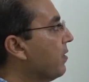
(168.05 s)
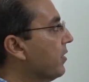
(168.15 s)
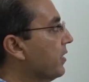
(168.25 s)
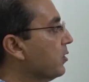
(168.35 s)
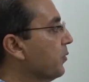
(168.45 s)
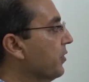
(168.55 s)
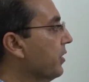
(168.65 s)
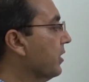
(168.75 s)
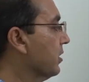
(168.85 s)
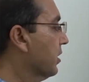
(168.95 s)
tricuspid
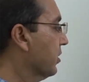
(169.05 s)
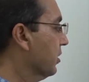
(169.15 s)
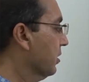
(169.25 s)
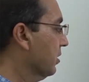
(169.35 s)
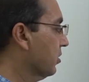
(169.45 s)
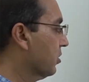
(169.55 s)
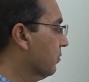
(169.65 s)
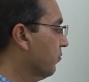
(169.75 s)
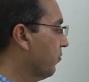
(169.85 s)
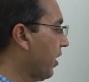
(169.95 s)
regurgitation, this
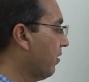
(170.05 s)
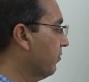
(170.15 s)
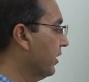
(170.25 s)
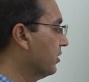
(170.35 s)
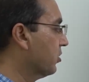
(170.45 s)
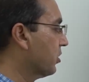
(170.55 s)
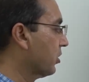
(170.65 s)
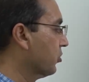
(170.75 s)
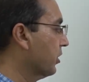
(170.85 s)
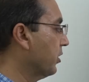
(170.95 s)
valve is
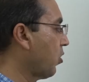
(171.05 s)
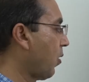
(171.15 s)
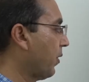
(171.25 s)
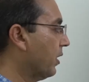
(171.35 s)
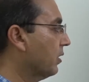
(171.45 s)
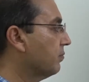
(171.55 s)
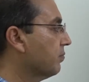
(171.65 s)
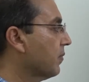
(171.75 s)
structurally normal.